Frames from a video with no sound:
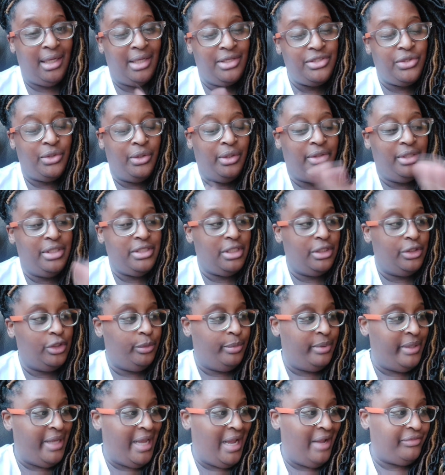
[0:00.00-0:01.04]
I started this a little
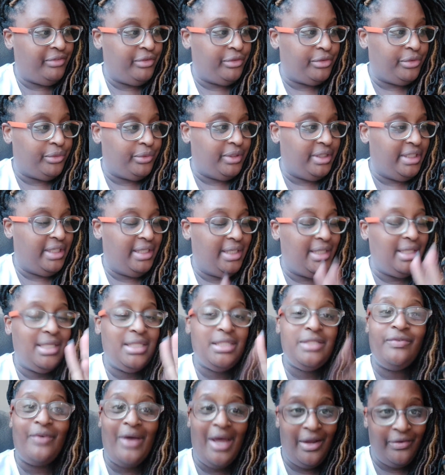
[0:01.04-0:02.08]
bit after 3.
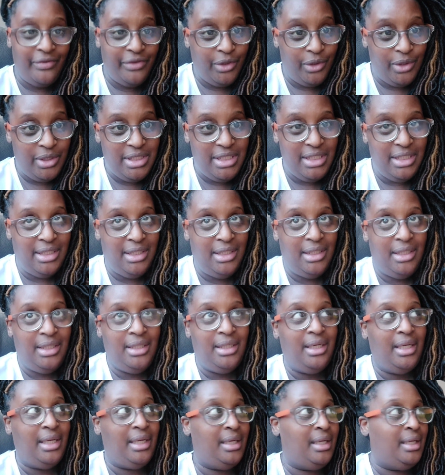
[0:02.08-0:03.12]
It's
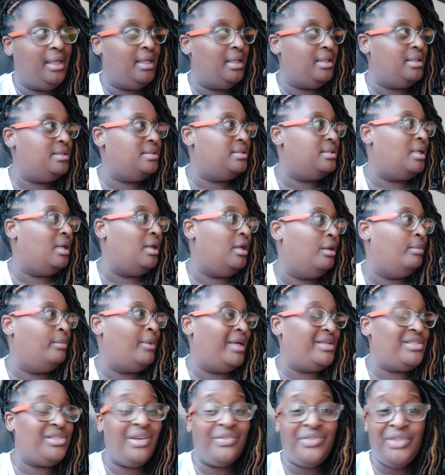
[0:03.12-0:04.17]
5.13 and um,
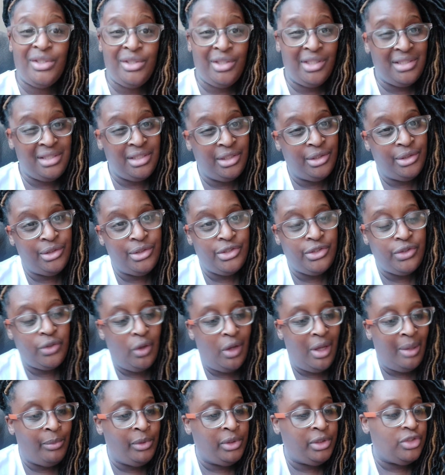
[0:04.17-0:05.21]
I still have to cook dinner. So
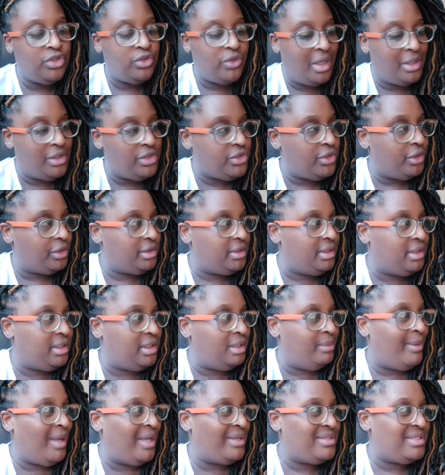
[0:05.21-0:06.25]
I'm going to try to start
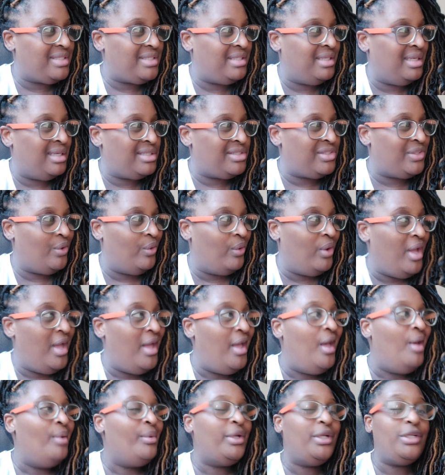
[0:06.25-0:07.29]
cooking about 6. So I'm
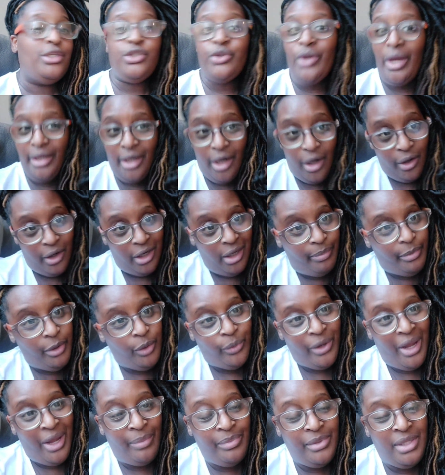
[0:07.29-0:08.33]
going to try to hurry up
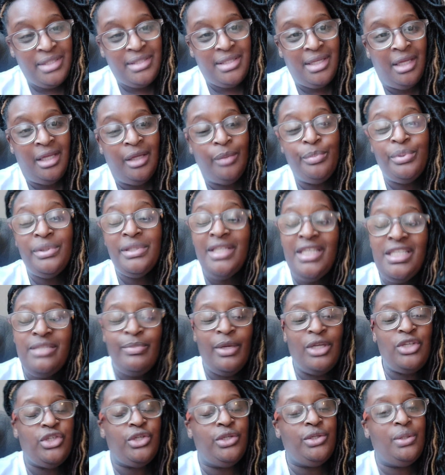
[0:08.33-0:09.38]
and wrap this up. Please
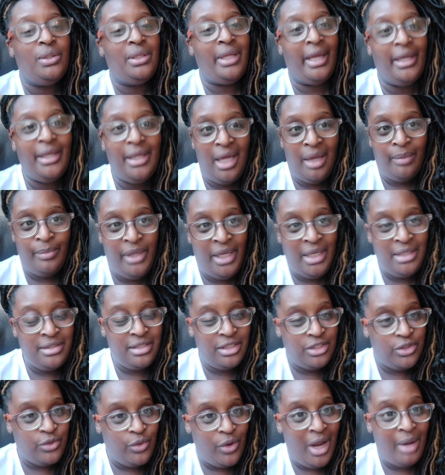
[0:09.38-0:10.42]
make sure you like, comment, and
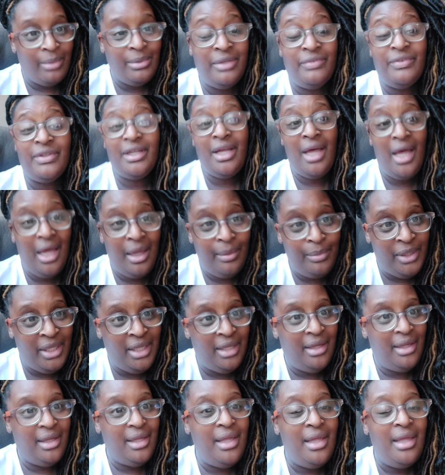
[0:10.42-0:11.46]
subscribe. Leave a
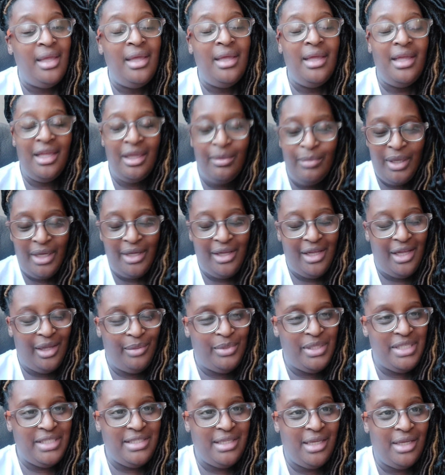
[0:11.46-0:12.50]
comment in my
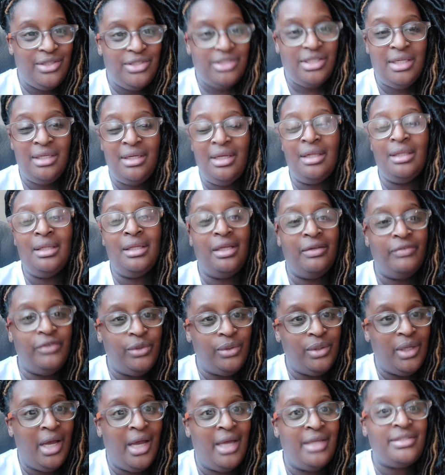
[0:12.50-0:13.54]
comment section. I love
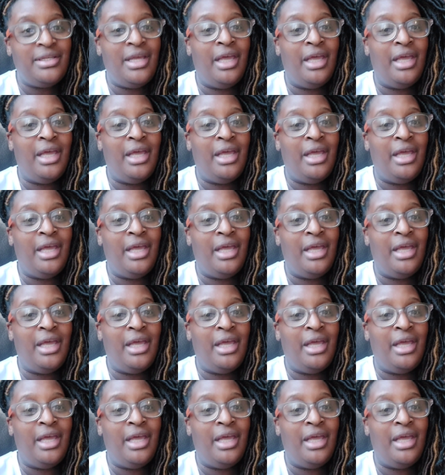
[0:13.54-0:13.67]
you guys.